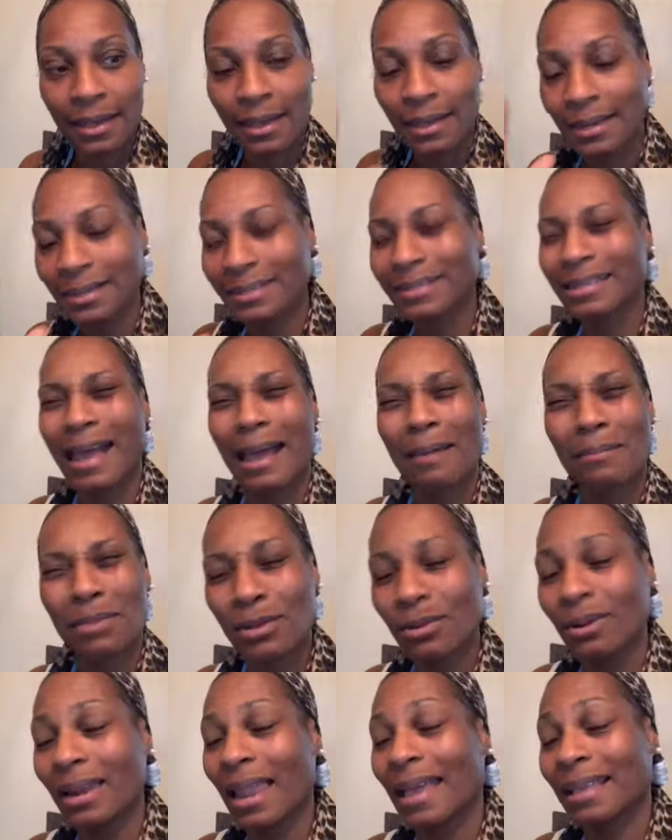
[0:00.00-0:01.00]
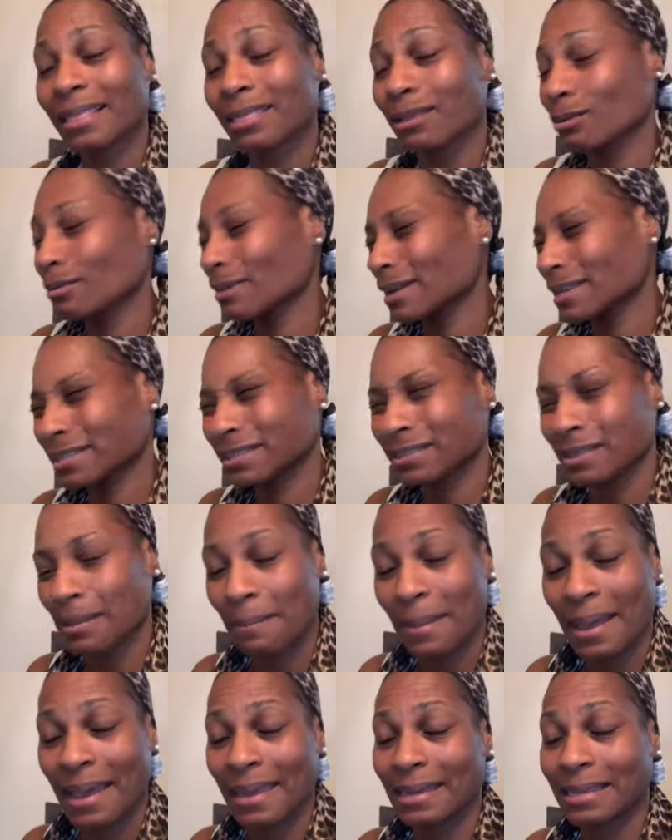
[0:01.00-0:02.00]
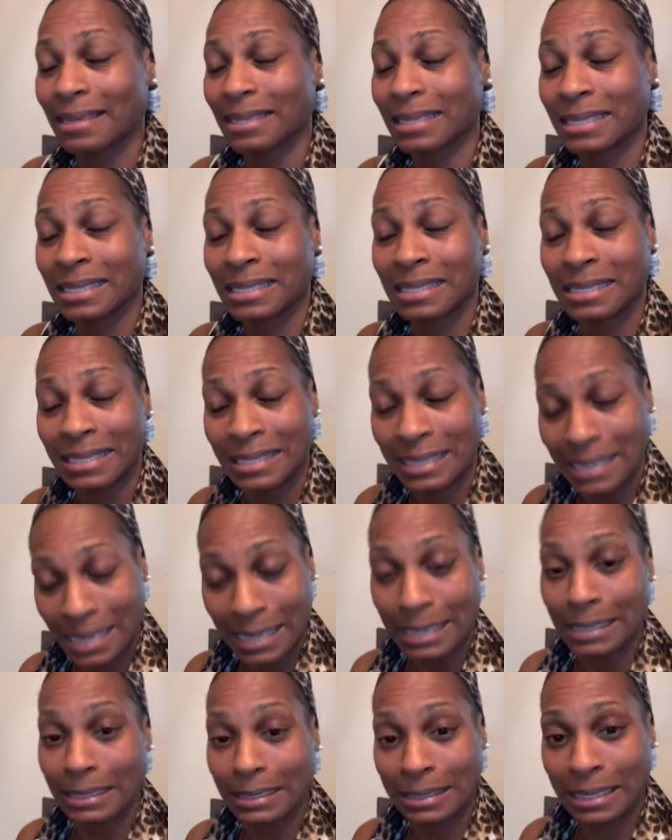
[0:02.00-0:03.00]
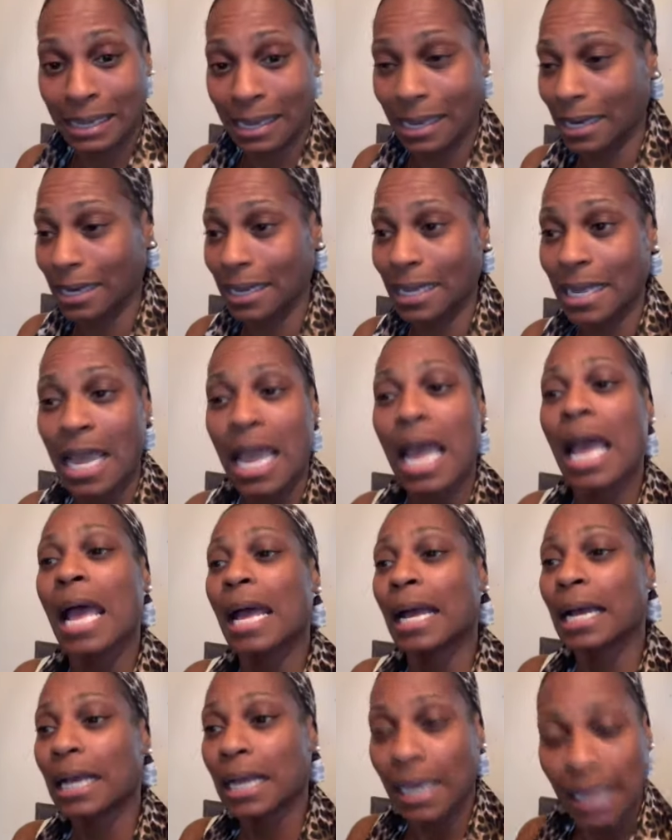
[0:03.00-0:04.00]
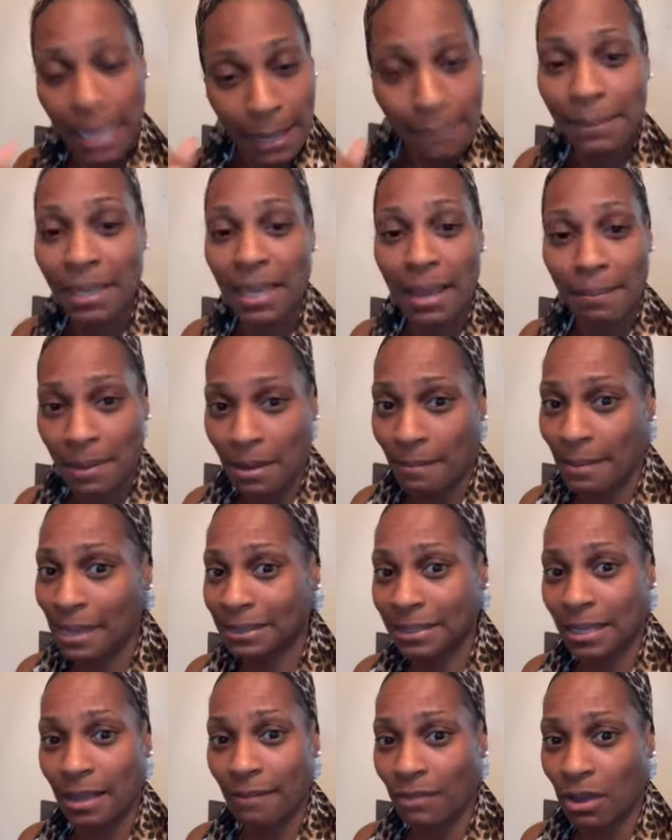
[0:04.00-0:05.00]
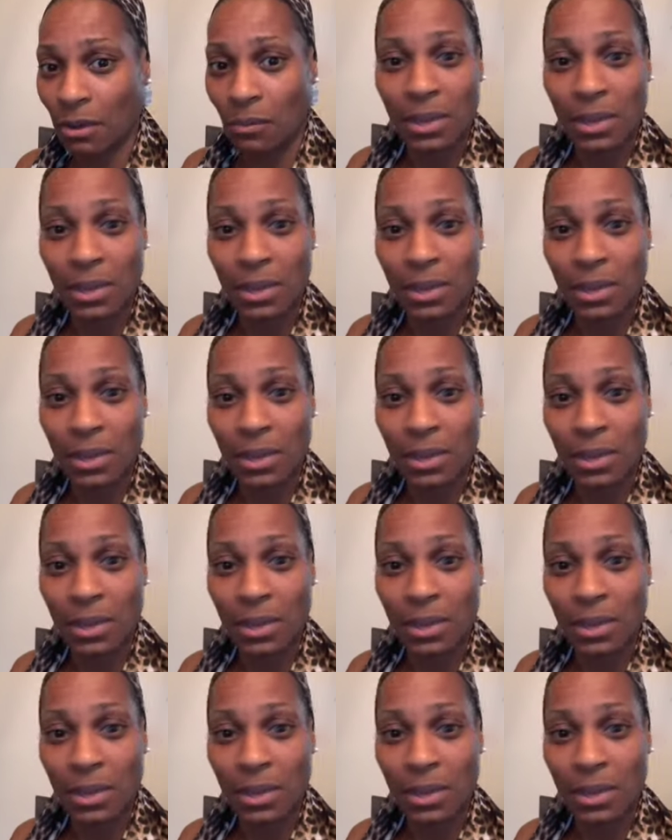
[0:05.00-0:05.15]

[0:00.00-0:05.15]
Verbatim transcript: Anytime you like the way somebody stinks, honey, hit me up on my cell phone.